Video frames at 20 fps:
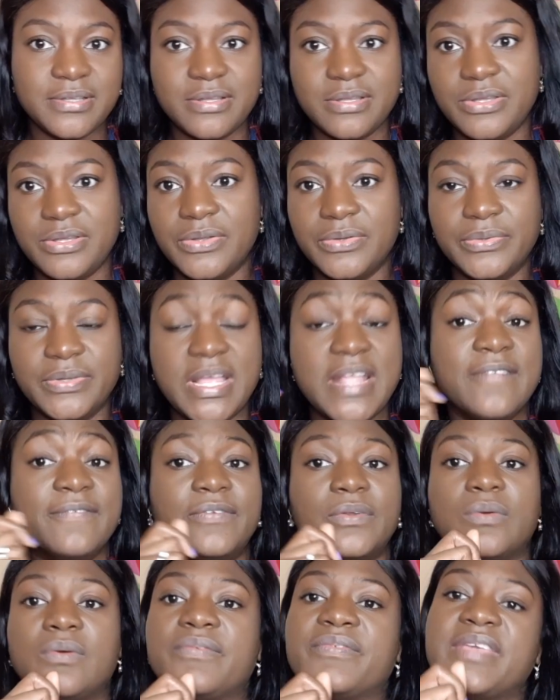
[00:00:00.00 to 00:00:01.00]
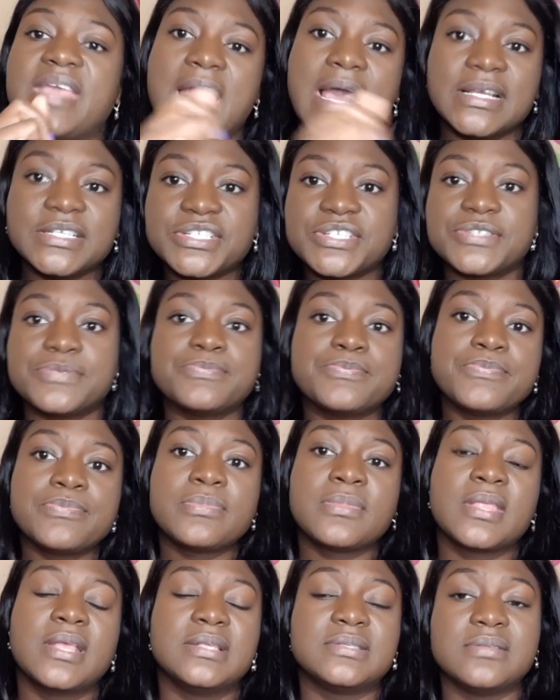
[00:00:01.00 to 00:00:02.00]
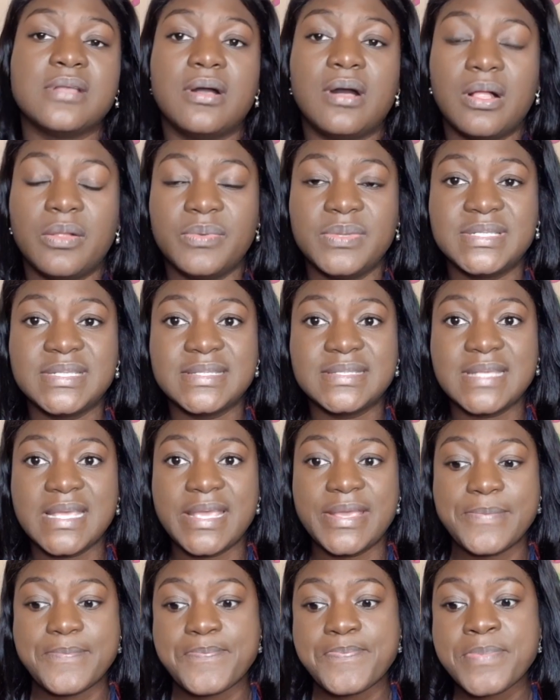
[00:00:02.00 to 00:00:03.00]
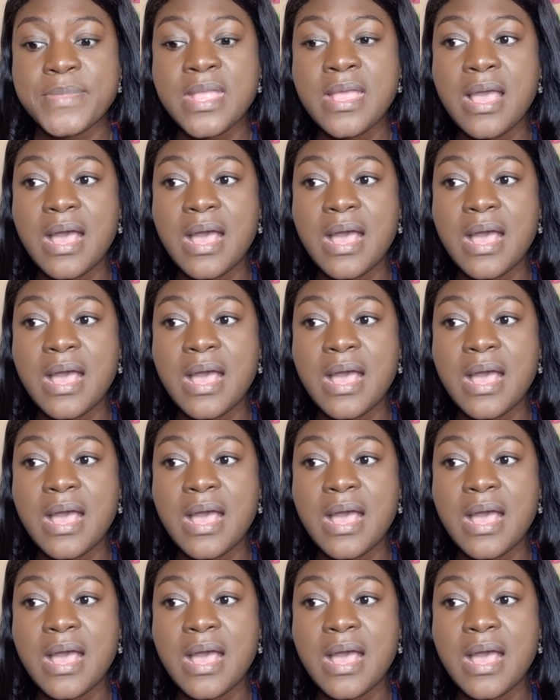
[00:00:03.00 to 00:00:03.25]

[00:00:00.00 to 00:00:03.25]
inflow of cash. It's not always the same.